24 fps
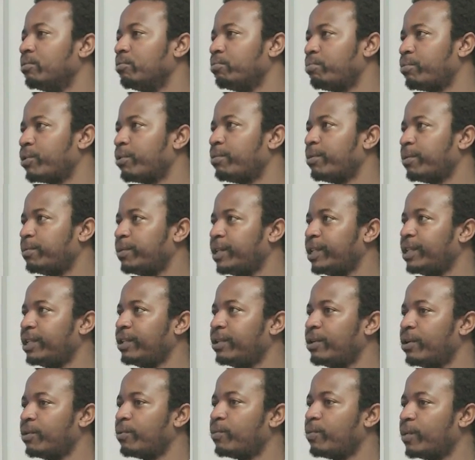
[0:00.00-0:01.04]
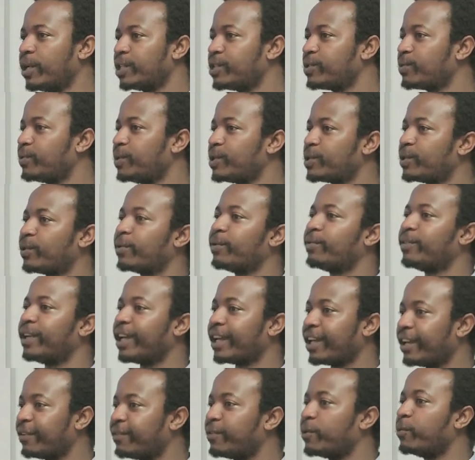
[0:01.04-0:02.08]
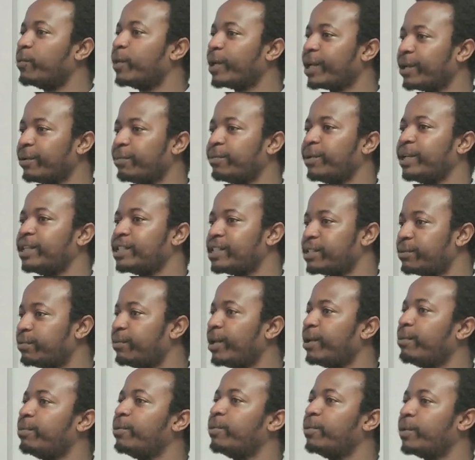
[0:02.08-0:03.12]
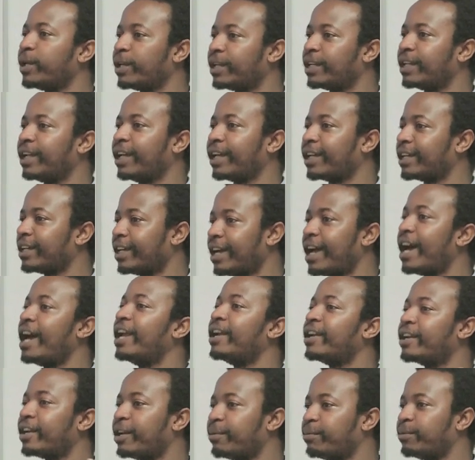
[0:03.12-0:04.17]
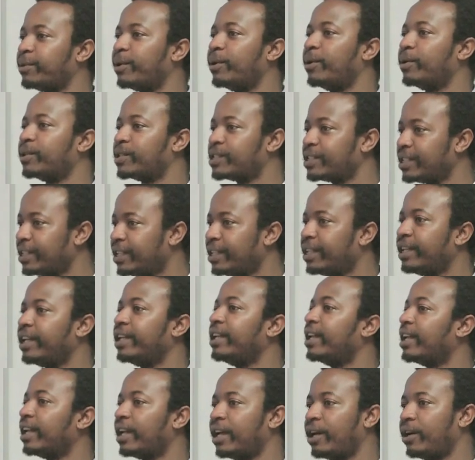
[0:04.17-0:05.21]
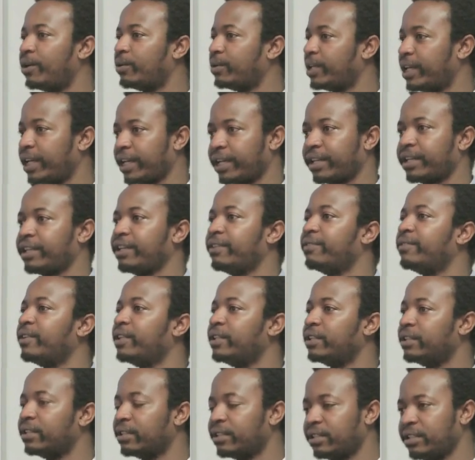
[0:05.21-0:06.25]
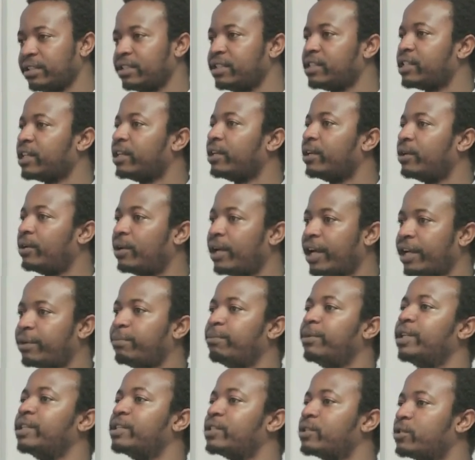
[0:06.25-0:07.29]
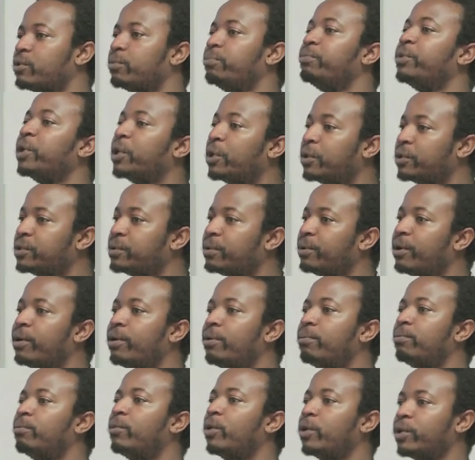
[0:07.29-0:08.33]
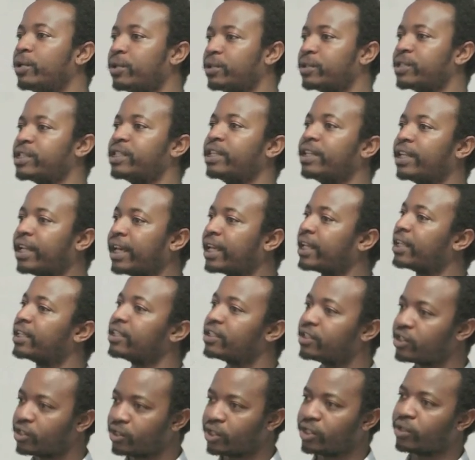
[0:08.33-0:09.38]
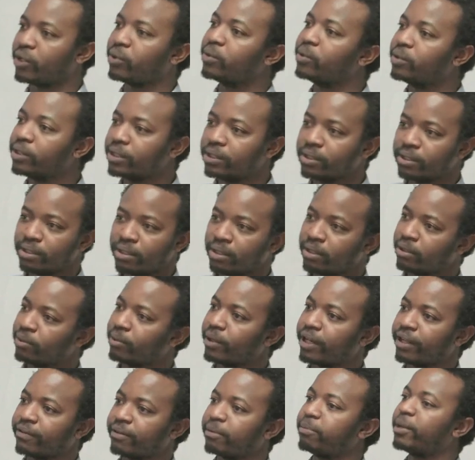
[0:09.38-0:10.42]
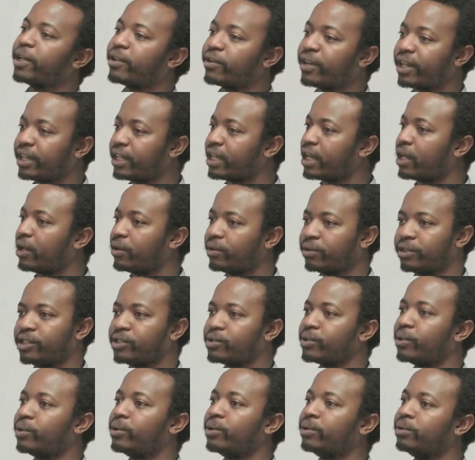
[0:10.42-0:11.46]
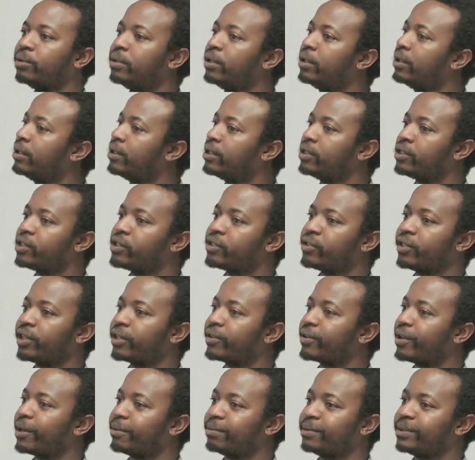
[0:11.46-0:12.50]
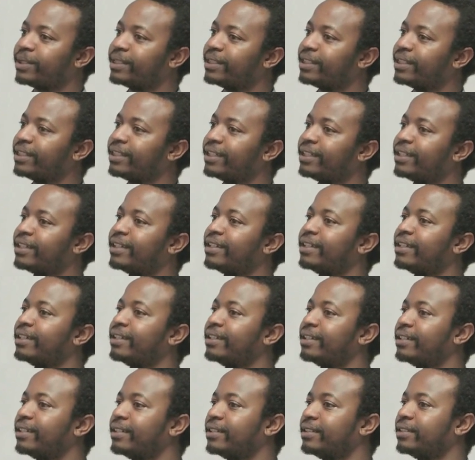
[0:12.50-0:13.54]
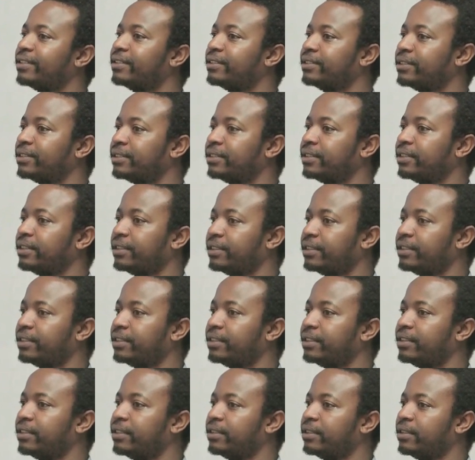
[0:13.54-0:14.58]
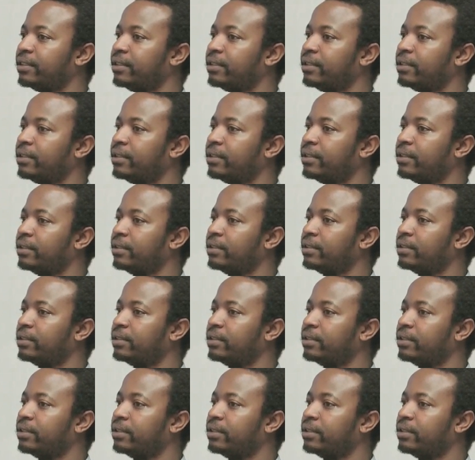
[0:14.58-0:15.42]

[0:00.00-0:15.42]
probably once we sort of like have a working basis, maybe we can like unwrap those and allow like even internal admins to build models and like tune whatever. But right now, it's all shrink wrapped. Okay. Is it available for developers?